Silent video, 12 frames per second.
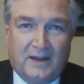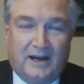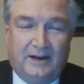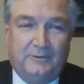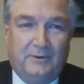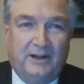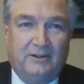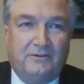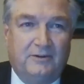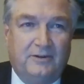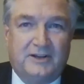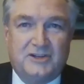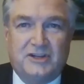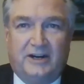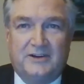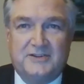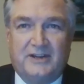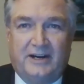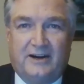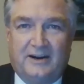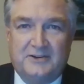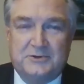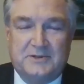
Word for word: I went through the chairs there, as